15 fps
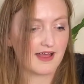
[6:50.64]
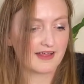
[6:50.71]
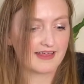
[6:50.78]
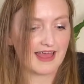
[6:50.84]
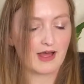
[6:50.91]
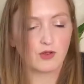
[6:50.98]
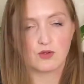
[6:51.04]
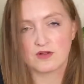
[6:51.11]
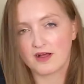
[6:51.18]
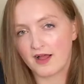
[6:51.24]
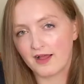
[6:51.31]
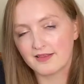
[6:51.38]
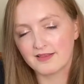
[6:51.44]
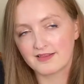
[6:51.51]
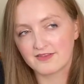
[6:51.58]
get all
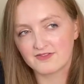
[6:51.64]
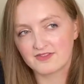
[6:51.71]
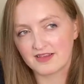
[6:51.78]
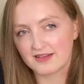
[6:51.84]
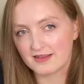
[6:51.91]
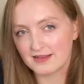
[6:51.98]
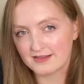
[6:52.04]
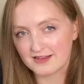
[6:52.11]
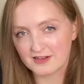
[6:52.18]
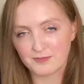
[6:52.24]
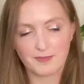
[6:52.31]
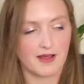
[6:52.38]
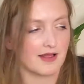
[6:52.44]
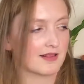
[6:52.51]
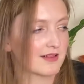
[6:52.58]
kinds of diseases,
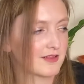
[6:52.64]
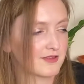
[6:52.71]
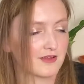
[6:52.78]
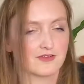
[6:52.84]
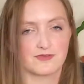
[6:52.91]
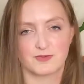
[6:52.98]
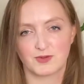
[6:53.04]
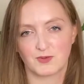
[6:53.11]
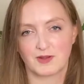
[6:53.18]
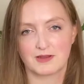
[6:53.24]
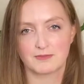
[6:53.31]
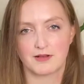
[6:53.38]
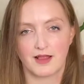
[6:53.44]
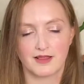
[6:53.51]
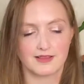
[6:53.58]
past stuff between
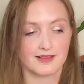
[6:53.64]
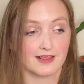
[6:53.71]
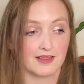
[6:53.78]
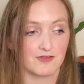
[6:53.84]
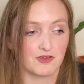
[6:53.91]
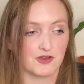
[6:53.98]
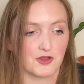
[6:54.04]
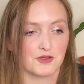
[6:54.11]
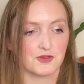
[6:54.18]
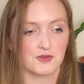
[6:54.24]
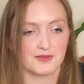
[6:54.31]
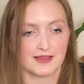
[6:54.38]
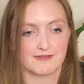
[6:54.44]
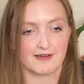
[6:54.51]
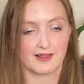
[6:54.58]
plants if you don't use
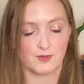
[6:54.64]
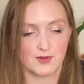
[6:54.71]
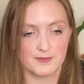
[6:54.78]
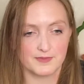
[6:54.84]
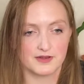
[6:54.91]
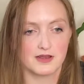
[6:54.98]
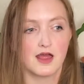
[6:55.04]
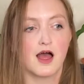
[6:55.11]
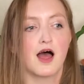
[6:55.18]
sterile equipment.